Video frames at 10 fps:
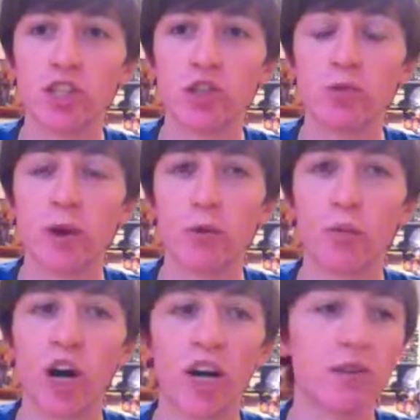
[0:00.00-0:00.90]
to my
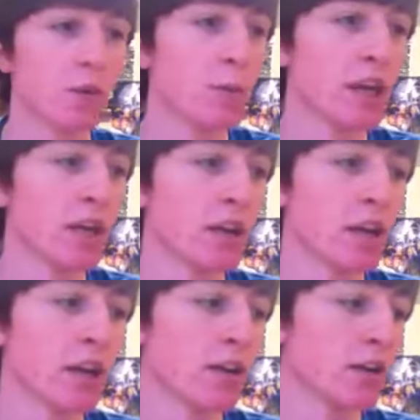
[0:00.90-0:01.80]
robot to make it
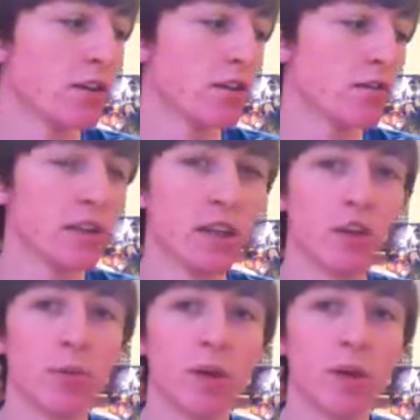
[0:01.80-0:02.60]
like kill